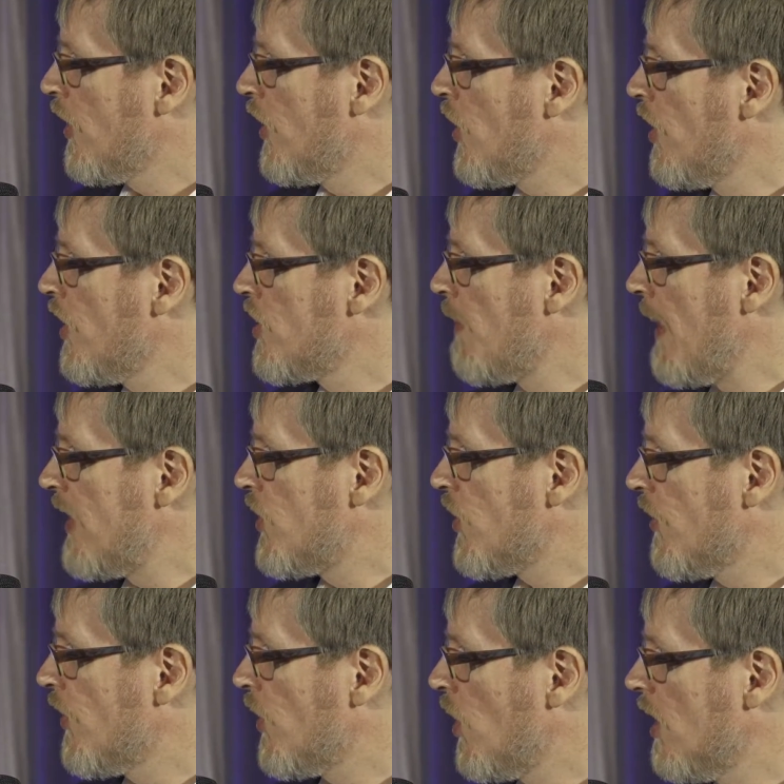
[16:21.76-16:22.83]
Curious about
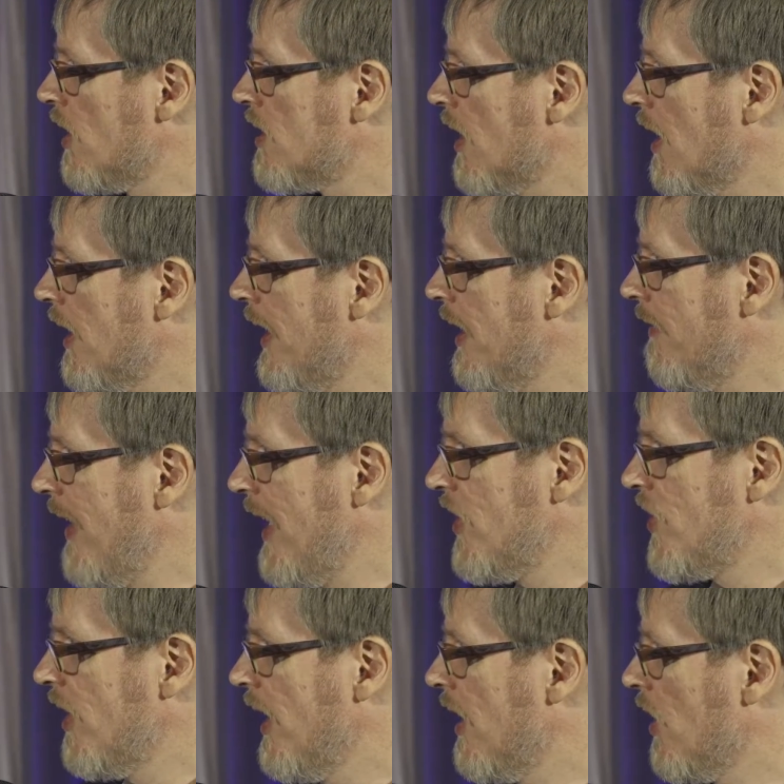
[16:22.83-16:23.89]
your thoughts on
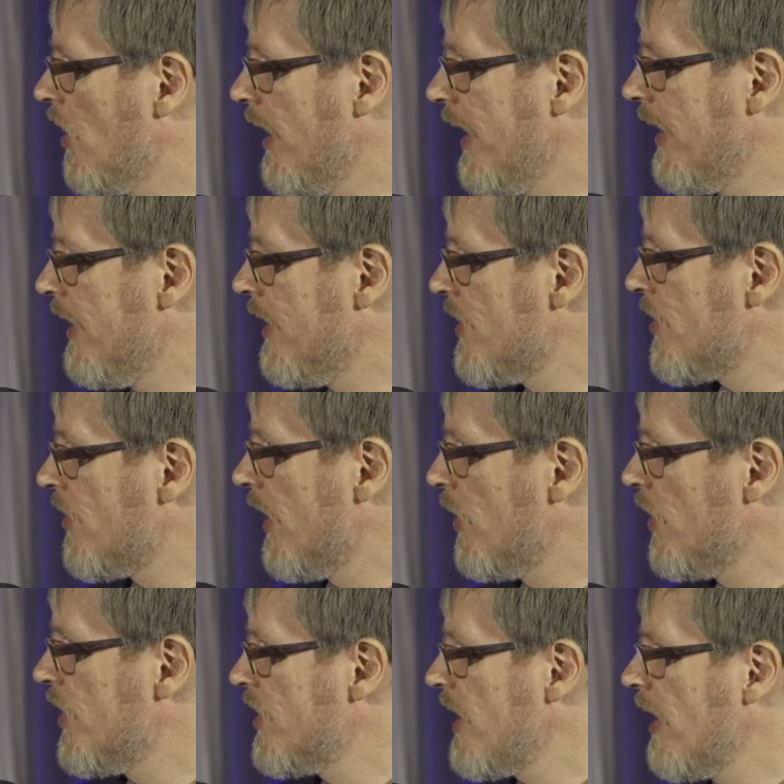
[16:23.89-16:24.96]
innovation in our industry,
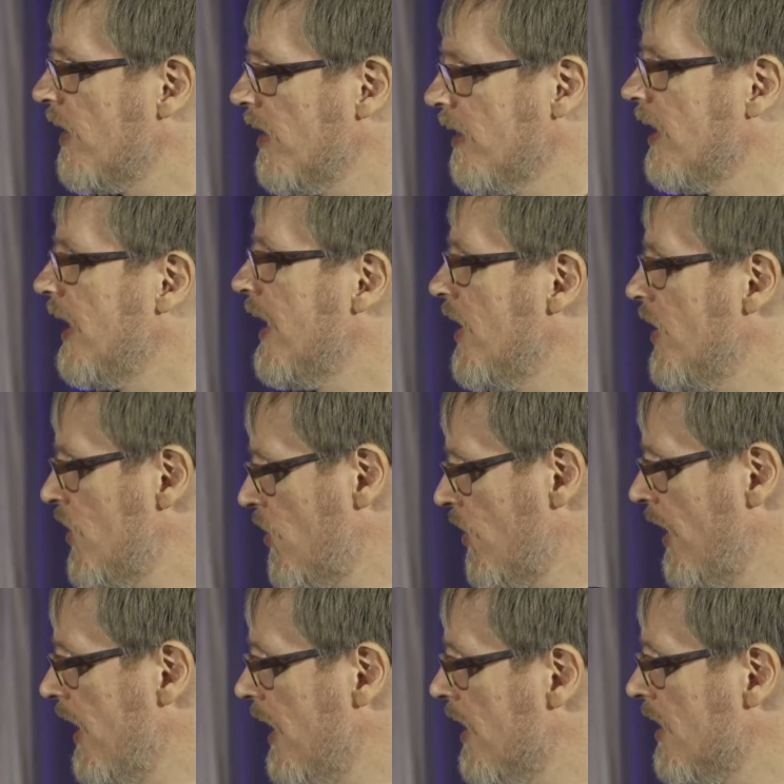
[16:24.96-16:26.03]
or just how the
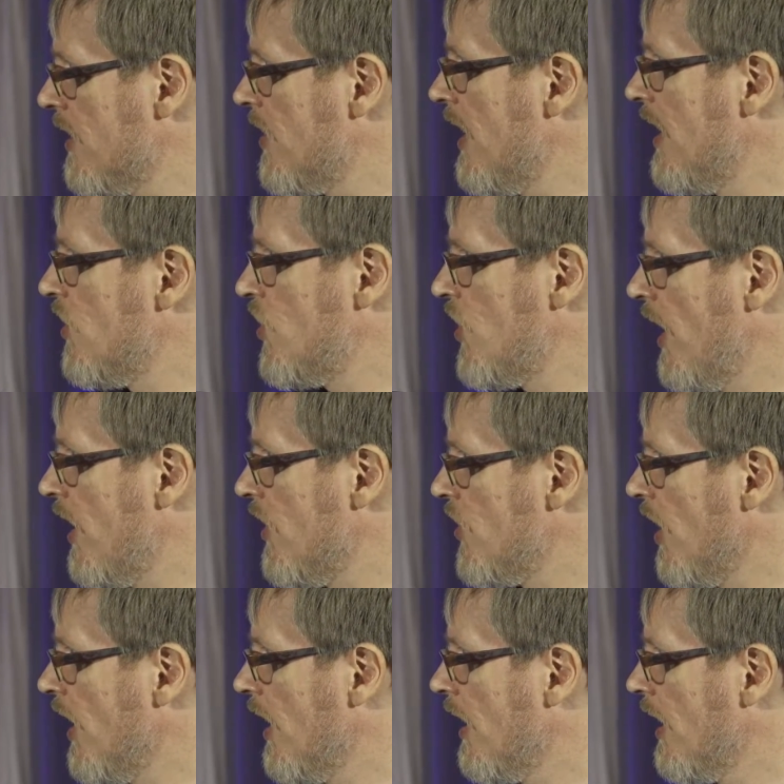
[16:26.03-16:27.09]
industry is
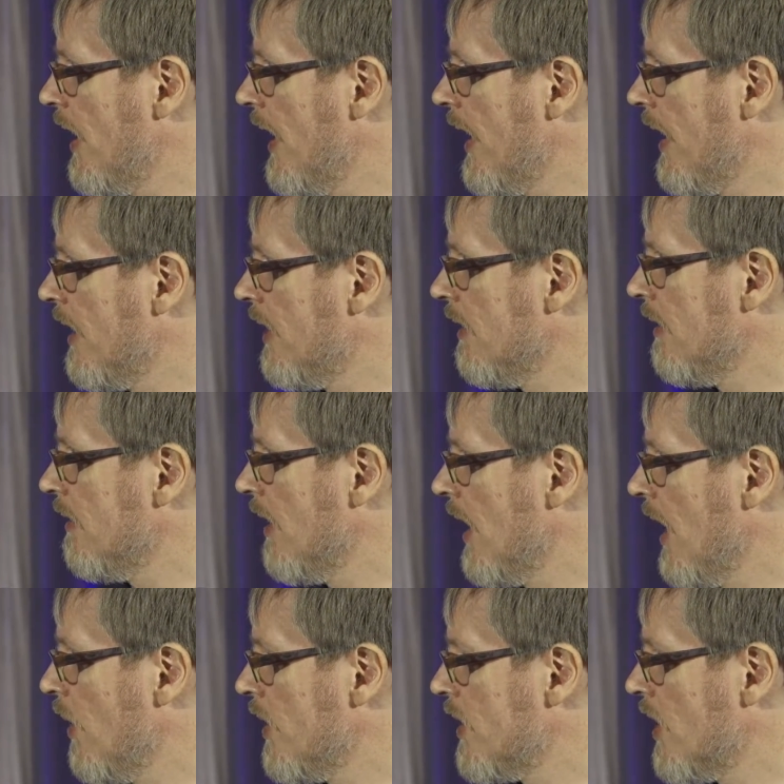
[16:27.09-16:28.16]
changing and
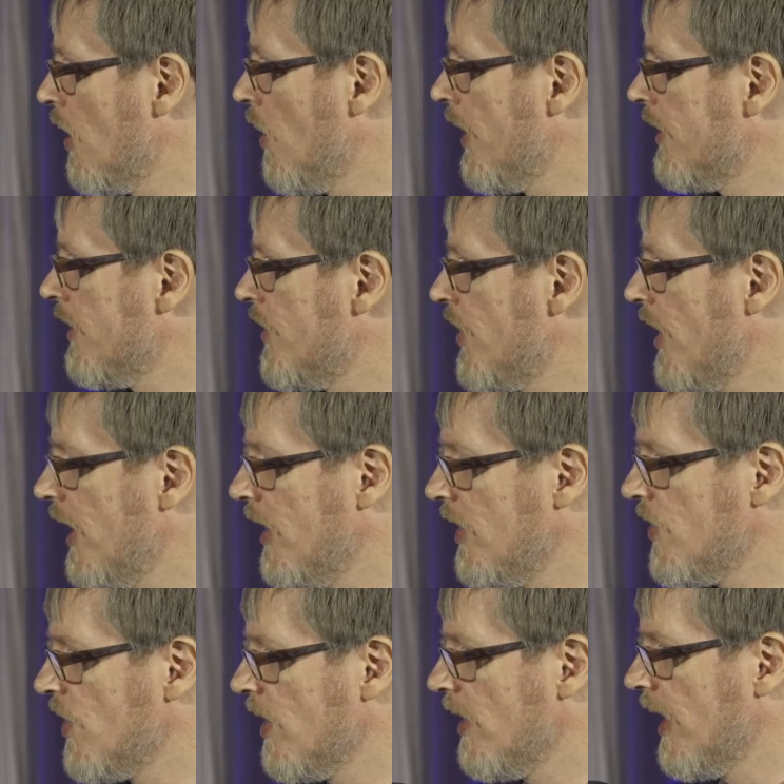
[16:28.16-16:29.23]
how it's going to
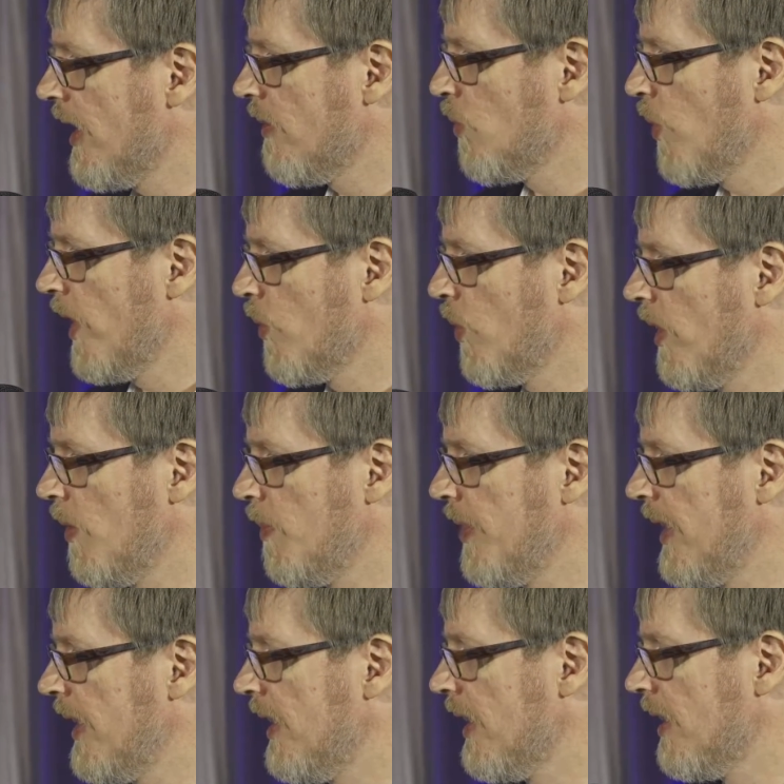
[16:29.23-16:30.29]
change and where we'll
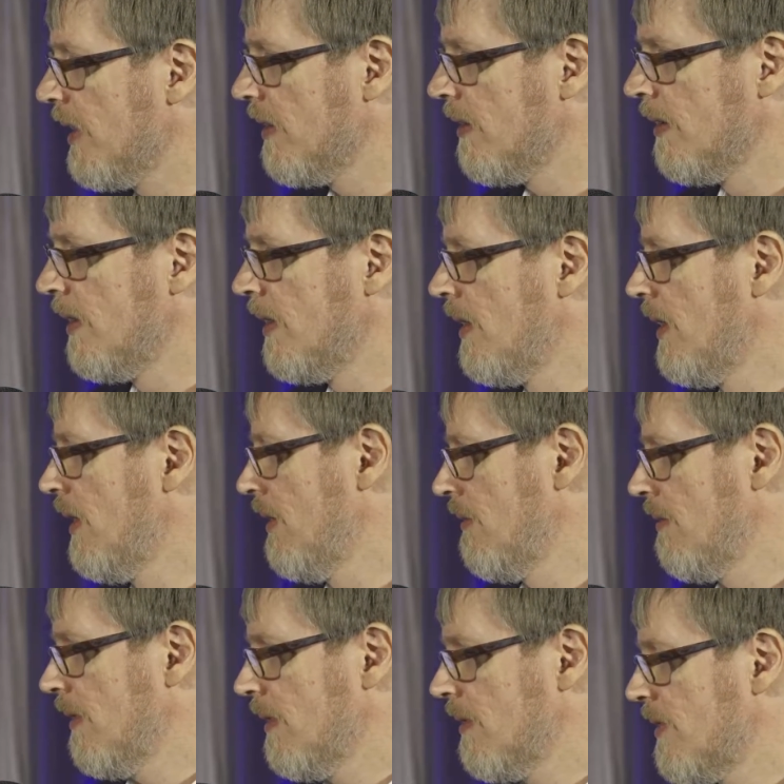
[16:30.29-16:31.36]
be in
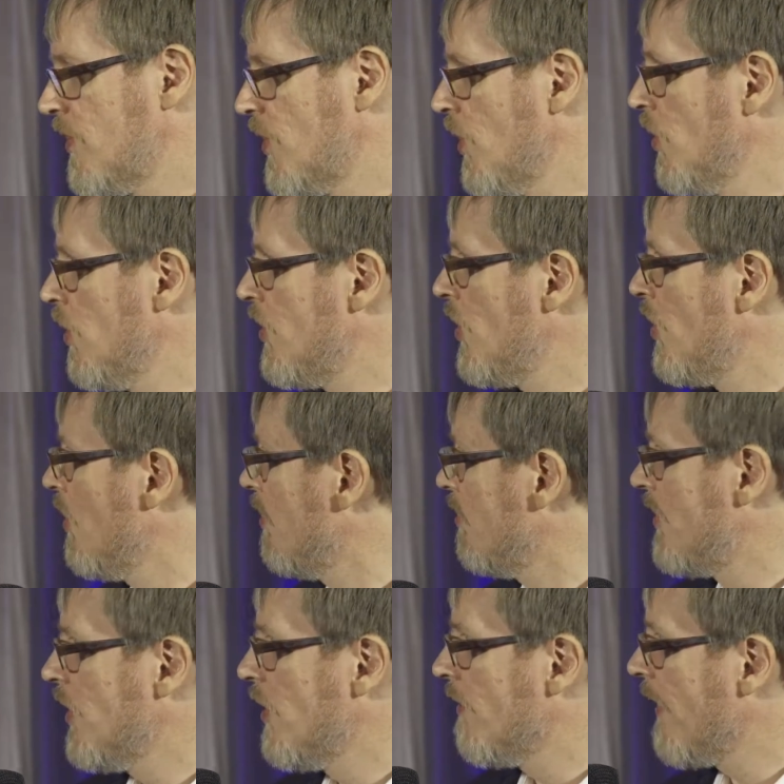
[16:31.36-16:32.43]
2 to
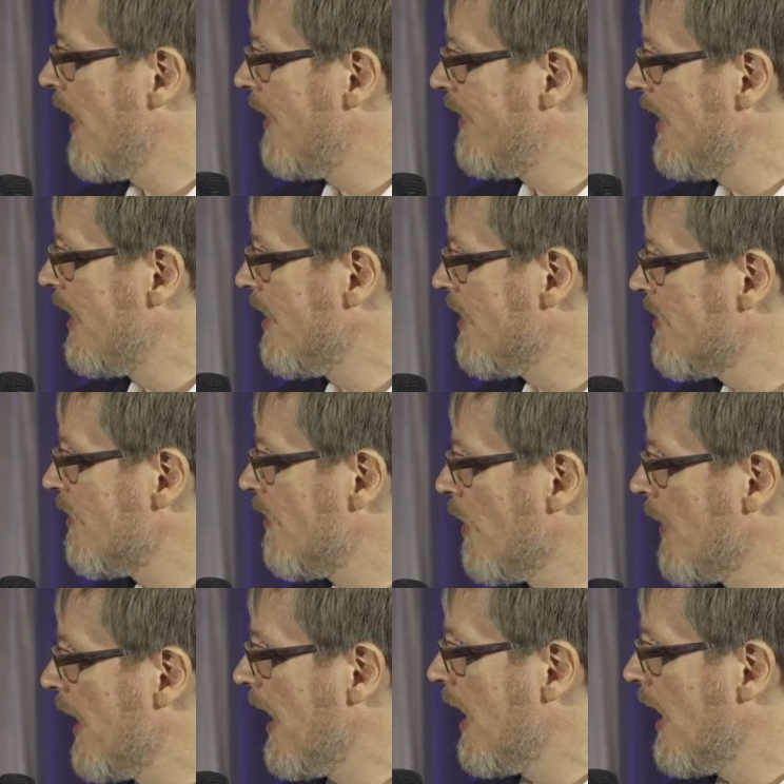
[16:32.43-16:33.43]
5 years from